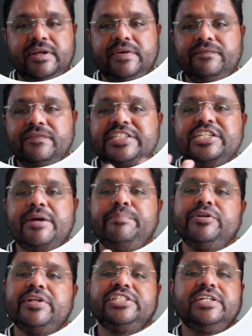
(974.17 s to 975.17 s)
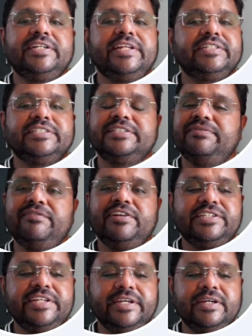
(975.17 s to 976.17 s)
Which computational techniques we will
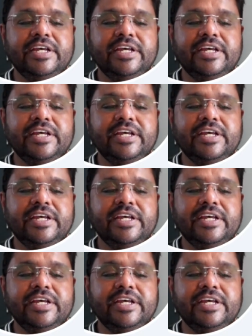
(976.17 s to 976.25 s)
take?